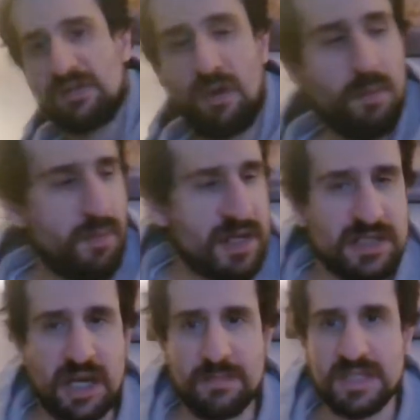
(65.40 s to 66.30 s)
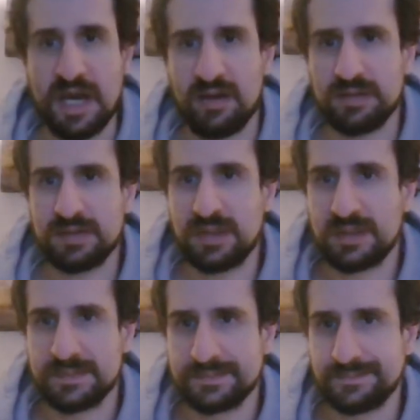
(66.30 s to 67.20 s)
Roman Reigns comes out,
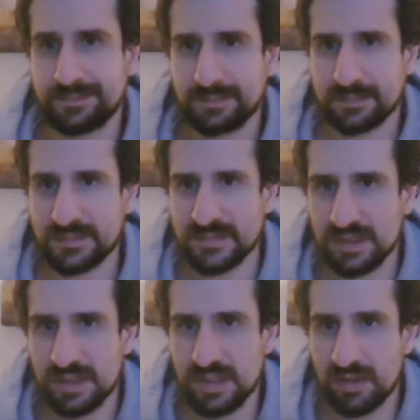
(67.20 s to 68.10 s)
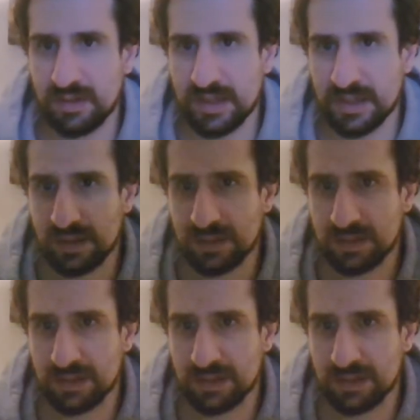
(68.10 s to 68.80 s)
here.